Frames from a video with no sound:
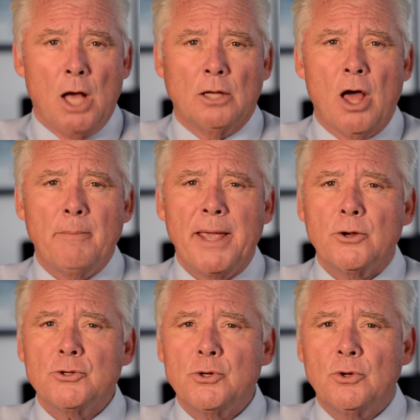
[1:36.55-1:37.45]

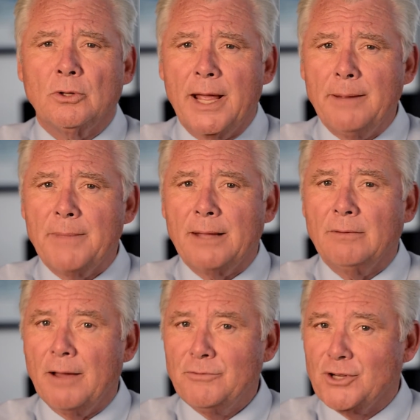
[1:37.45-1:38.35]
Lawmakers who claimed they
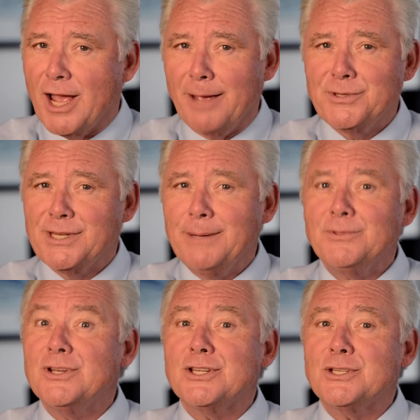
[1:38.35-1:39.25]
loved jobs seemed
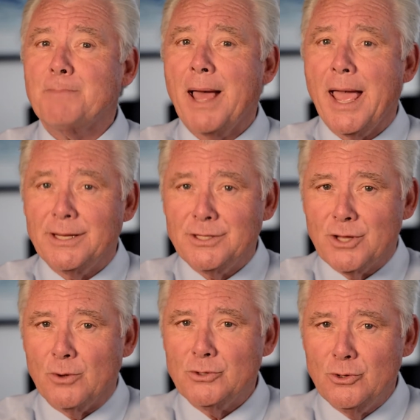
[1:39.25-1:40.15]
to despise
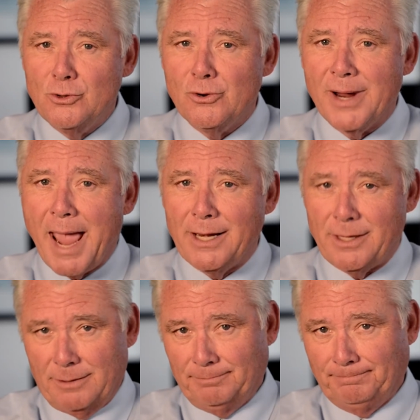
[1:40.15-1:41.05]
those who created
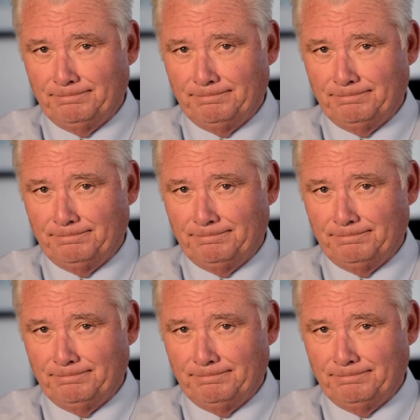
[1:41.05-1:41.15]
them.